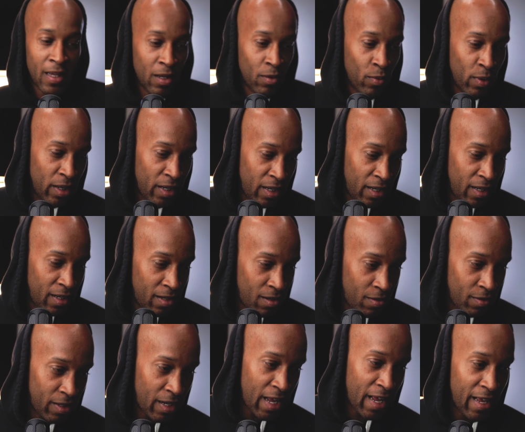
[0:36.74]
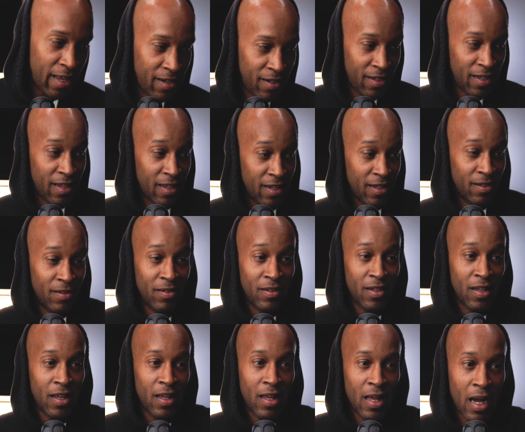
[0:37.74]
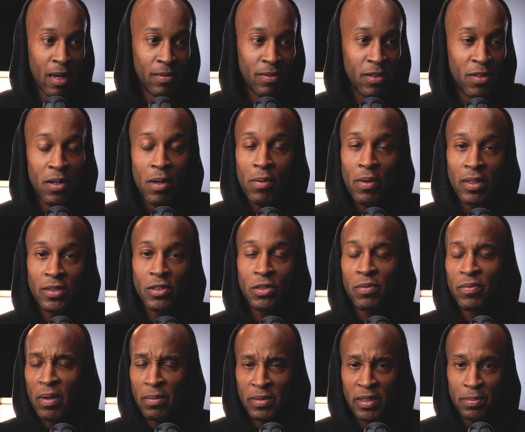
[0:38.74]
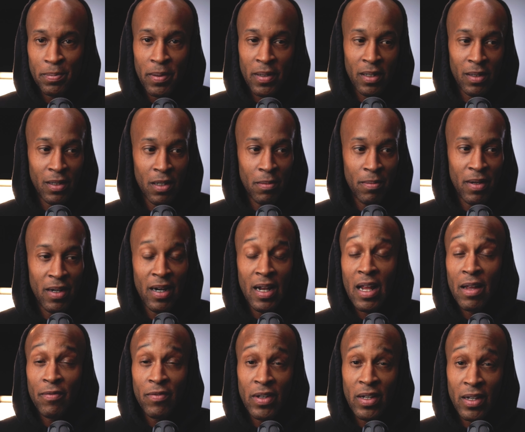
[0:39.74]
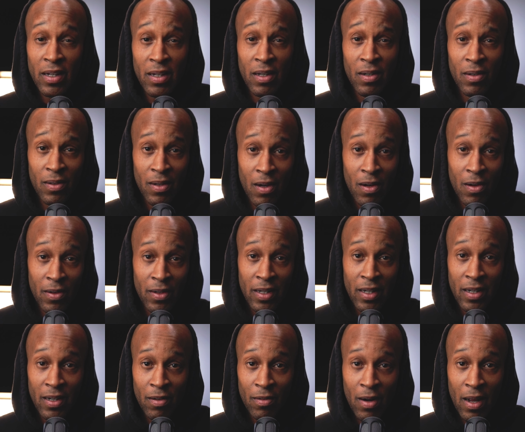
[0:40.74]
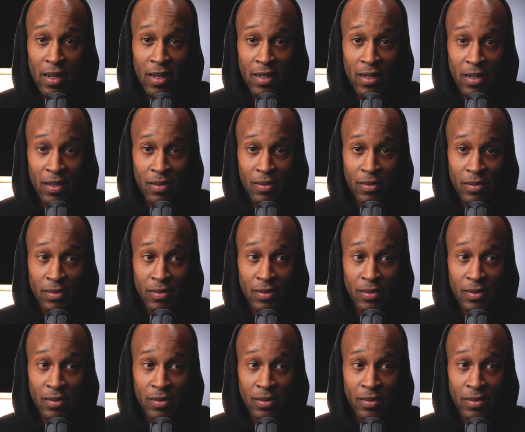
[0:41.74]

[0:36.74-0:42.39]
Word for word: he went in on that, and you know what, Troop, I'm just put a little bit of that video on here right here.